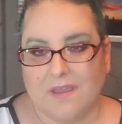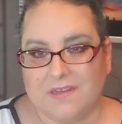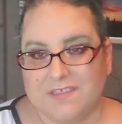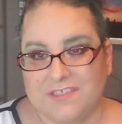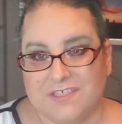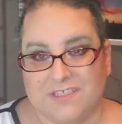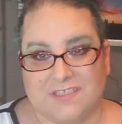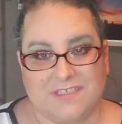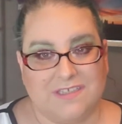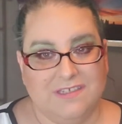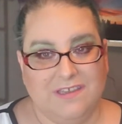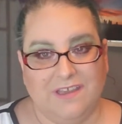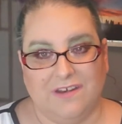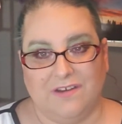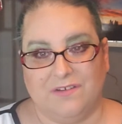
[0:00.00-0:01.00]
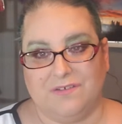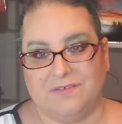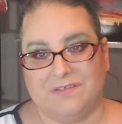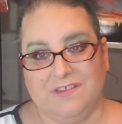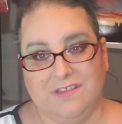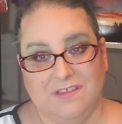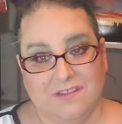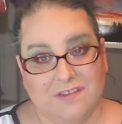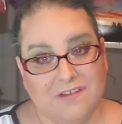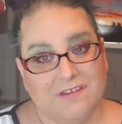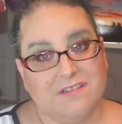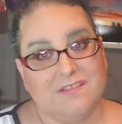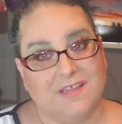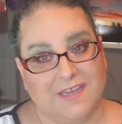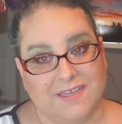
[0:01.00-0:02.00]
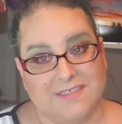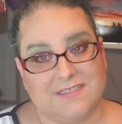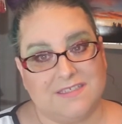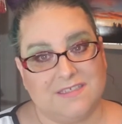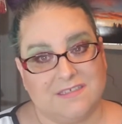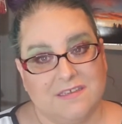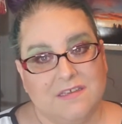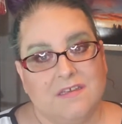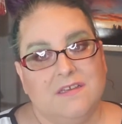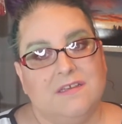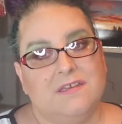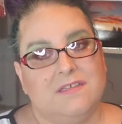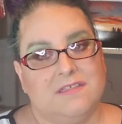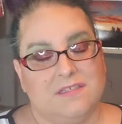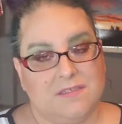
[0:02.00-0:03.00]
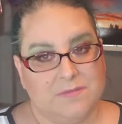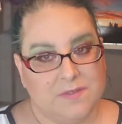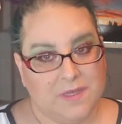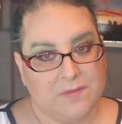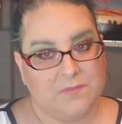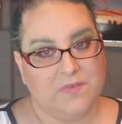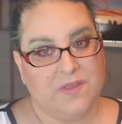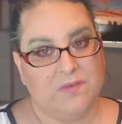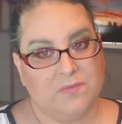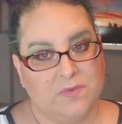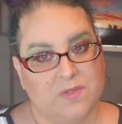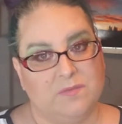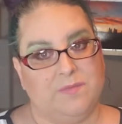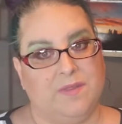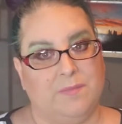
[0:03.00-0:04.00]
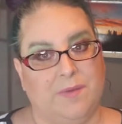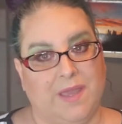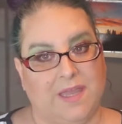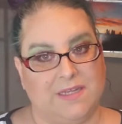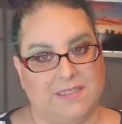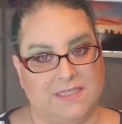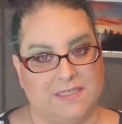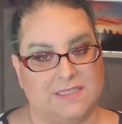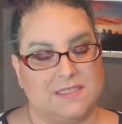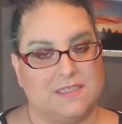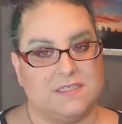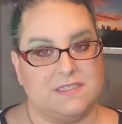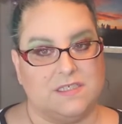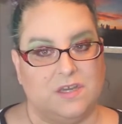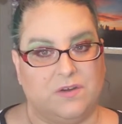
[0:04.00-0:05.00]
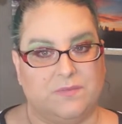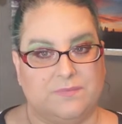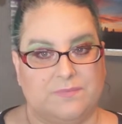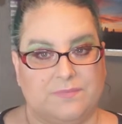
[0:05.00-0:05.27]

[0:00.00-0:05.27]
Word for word: Just, you know, your girl likes some comfy, roomy panties. So,